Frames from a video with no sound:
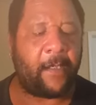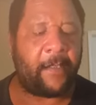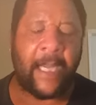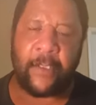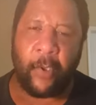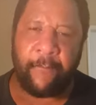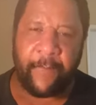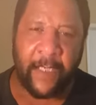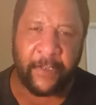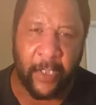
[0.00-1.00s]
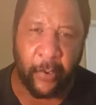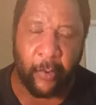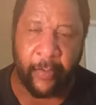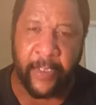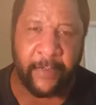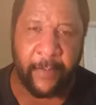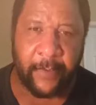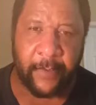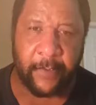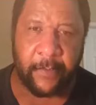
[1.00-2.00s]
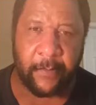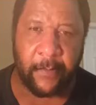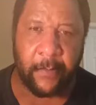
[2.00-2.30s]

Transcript: That no flesh can glory in his presence.